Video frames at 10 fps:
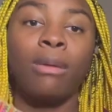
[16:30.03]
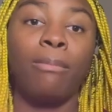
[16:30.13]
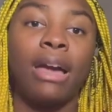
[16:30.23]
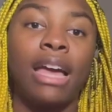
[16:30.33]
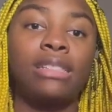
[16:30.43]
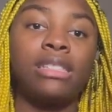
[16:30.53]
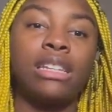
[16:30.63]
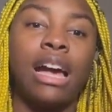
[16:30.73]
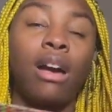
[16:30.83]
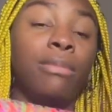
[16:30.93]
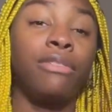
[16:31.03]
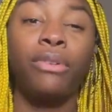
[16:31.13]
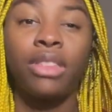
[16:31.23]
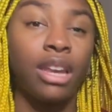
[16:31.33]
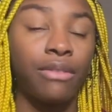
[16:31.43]
Bands now,
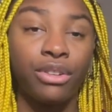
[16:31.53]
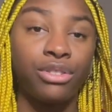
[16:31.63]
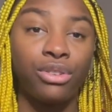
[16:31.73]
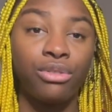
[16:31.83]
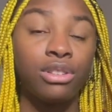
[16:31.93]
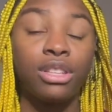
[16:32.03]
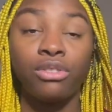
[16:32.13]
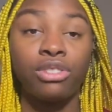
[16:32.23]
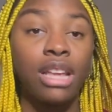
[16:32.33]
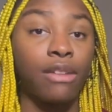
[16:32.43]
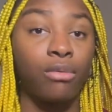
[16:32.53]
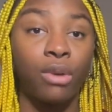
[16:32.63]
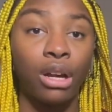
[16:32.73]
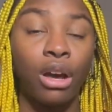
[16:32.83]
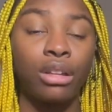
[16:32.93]
before they never used to do this, they'll just have
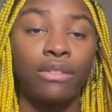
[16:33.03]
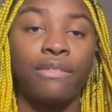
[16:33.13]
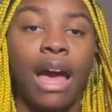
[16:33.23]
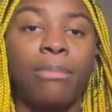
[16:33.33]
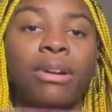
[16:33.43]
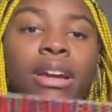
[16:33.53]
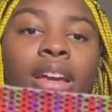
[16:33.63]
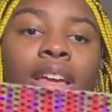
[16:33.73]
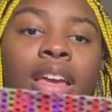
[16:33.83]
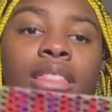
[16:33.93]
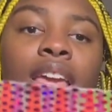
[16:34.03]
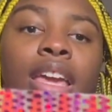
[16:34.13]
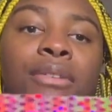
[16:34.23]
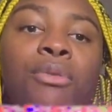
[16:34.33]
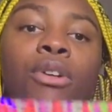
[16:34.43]
one colored fabric. They
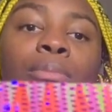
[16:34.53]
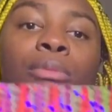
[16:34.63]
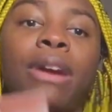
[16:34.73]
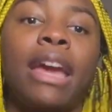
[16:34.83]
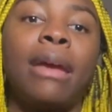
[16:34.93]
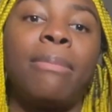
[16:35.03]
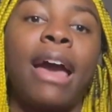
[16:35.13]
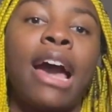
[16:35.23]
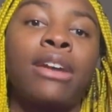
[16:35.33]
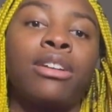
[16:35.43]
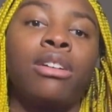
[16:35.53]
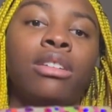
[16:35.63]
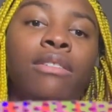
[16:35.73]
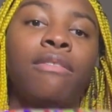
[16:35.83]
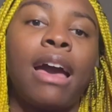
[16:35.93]
incorporate a pattern on
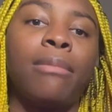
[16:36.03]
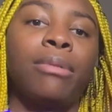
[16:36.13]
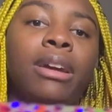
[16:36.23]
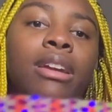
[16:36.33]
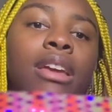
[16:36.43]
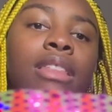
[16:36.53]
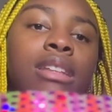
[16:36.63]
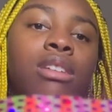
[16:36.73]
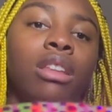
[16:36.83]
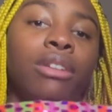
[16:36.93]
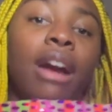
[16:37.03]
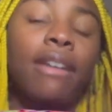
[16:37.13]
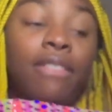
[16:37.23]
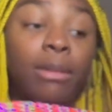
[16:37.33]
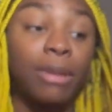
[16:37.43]
the fabric, and that's
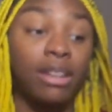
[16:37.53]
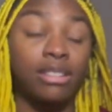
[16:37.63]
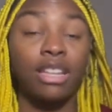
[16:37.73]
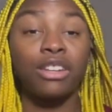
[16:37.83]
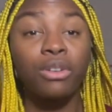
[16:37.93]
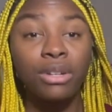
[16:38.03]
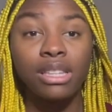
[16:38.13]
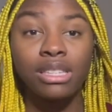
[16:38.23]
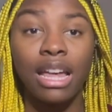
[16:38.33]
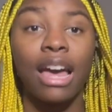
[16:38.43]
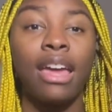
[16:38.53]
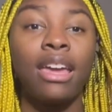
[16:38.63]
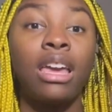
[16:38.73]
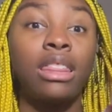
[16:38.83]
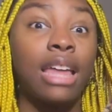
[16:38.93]
holographic because they notice that
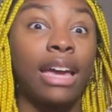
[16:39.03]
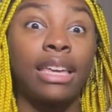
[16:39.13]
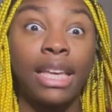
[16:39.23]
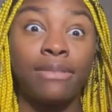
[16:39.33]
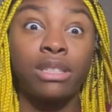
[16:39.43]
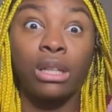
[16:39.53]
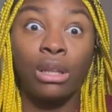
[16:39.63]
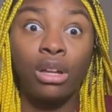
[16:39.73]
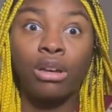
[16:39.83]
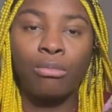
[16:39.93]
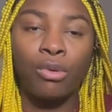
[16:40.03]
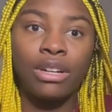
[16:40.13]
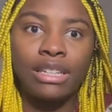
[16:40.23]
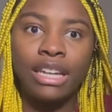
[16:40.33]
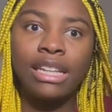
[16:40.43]
that gives the look more
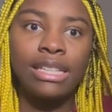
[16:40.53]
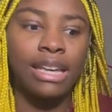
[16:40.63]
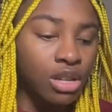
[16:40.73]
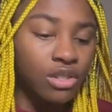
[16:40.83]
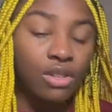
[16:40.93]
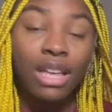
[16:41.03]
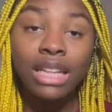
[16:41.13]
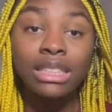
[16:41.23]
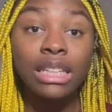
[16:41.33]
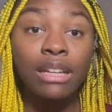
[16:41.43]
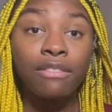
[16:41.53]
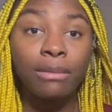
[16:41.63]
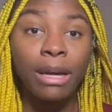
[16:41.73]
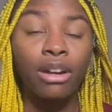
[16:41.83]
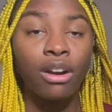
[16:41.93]
detail. So that's it for
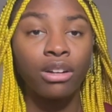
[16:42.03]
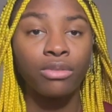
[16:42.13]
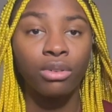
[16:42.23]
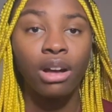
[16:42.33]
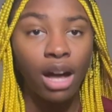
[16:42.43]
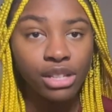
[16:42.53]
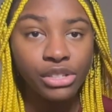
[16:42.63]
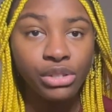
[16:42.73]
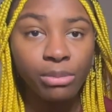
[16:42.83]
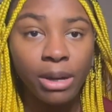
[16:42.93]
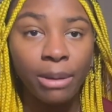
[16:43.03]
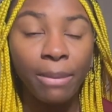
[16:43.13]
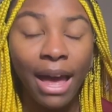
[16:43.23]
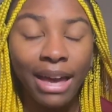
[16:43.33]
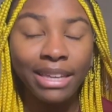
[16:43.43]
my carnival costume
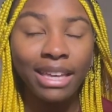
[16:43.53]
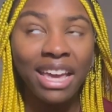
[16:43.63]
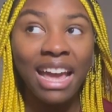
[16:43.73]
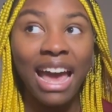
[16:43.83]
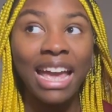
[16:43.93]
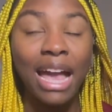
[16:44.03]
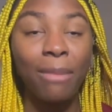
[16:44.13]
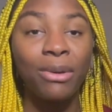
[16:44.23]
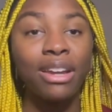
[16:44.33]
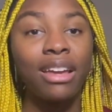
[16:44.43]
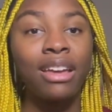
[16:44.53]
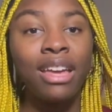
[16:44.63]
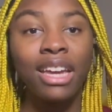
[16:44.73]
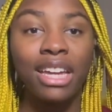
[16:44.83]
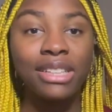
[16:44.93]
unpacking. I am gonna
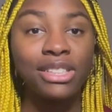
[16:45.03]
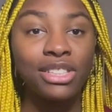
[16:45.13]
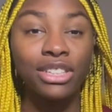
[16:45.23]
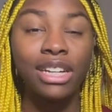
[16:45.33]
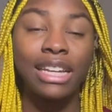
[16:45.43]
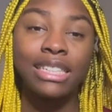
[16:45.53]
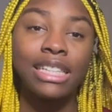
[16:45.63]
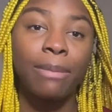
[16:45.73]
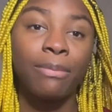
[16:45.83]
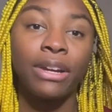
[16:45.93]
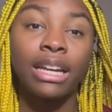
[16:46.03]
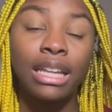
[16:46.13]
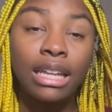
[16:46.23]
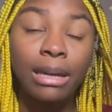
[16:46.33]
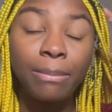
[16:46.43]
insert a separate
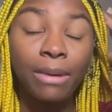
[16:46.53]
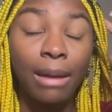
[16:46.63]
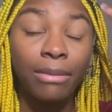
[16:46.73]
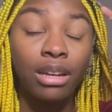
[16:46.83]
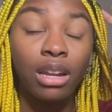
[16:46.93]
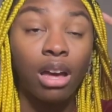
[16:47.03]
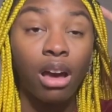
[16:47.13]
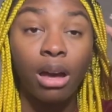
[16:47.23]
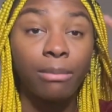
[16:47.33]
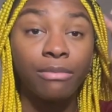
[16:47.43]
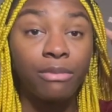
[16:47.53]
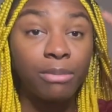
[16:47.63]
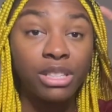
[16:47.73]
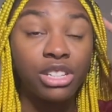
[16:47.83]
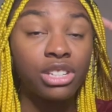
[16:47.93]
clip. I'm gonna
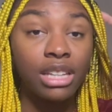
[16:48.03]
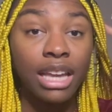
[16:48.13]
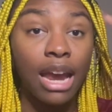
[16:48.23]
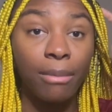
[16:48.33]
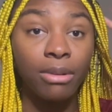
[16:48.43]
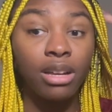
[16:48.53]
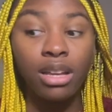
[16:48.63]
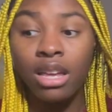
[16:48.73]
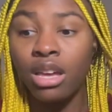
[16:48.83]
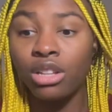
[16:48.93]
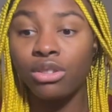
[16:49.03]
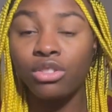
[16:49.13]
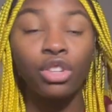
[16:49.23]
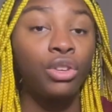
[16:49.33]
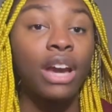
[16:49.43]
position the camera
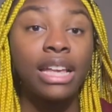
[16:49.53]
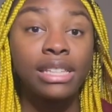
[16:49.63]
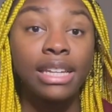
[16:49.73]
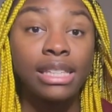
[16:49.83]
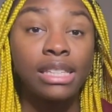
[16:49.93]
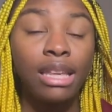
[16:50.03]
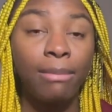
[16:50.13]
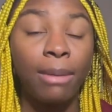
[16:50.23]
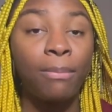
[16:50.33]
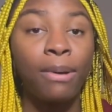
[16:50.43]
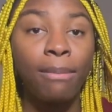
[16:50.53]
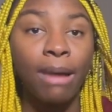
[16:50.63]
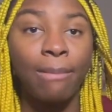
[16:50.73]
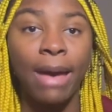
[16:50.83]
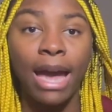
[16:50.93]
so you guys can see me put
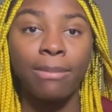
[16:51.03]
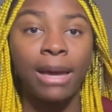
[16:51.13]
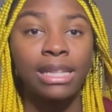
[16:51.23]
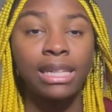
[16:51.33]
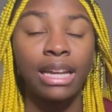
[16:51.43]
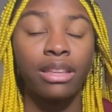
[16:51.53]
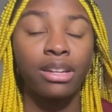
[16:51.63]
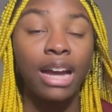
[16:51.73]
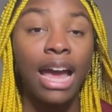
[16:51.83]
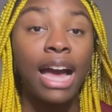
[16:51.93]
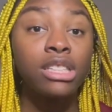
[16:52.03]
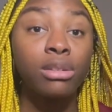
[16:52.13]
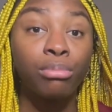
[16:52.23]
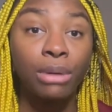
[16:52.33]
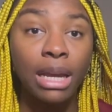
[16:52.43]
my backpack together. I had to
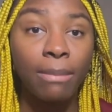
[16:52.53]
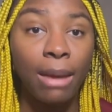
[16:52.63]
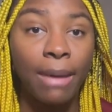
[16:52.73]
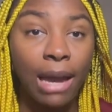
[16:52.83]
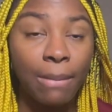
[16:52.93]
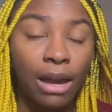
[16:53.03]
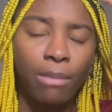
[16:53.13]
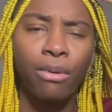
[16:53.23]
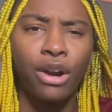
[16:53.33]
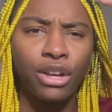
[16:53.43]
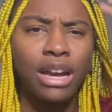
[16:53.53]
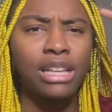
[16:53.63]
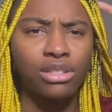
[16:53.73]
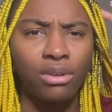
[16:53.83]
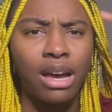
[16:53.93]
break my backpack apart. You
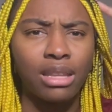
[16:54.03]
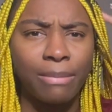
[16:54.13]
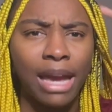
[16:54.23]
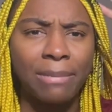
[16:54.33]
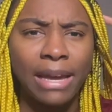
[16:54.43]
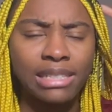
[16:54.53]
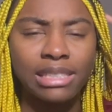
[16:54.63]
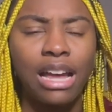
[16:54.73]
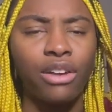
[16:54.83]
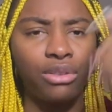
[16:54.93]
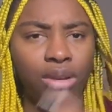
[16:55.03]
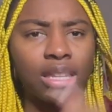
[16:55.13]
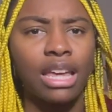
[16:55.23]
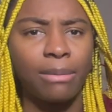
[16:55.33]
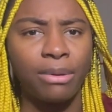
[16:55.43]
guys know how the backpacks now, you can
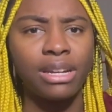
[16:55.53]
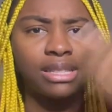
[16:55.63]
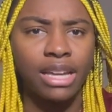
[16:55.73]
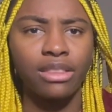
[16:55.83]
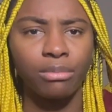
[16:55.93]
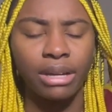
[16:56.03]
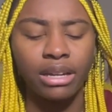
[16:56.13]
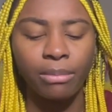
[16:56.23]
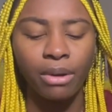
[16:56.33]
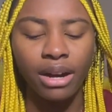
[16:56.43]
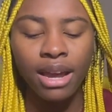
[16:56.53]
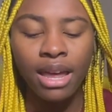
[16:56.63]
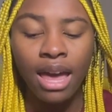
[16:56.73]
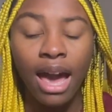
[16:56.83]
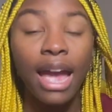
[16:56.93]
like put it together, break it apart.
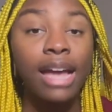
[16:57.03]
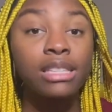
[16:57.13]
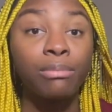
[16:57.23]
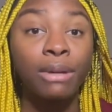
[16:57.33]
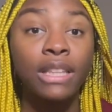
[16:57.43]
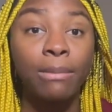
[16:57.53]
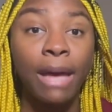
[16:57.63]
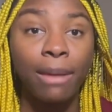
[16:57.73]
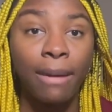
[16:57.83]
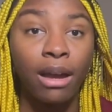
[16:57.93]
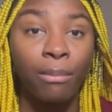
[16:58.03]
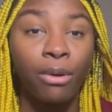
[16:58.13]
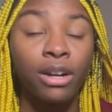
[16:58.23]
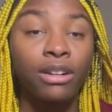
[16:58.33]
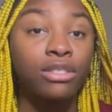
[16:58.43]
I had to break the backpack
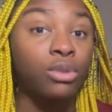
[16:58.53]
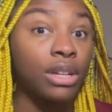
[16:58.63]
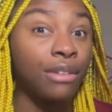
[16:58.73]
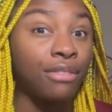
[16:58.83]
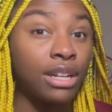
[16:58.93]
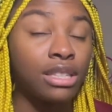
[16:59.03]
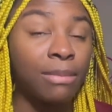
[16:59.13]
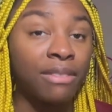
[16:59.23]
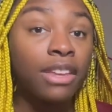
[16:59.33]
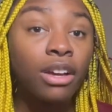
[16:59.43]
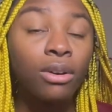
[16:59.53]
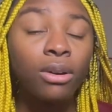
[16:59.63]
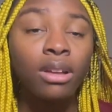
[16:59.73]
apart so it can fit into my vehicle.